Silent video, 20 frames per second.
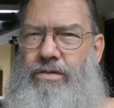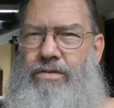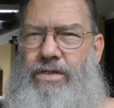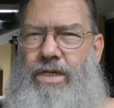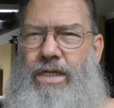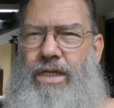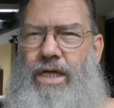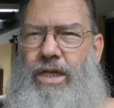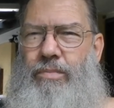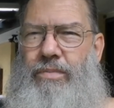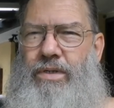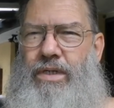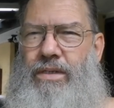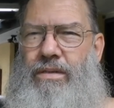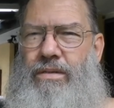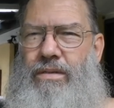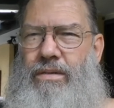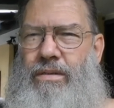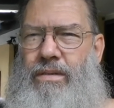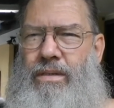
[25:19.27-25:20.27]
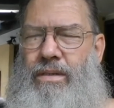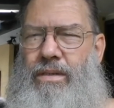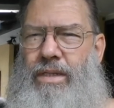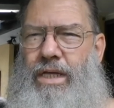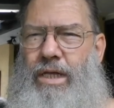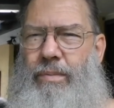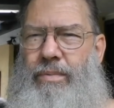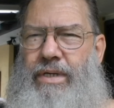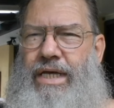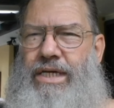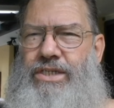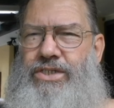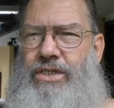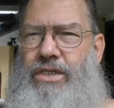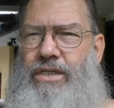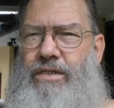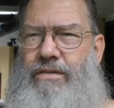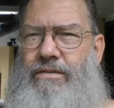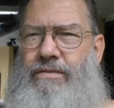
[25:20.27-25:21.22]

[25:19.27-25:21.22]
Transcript: so that'll be excellent.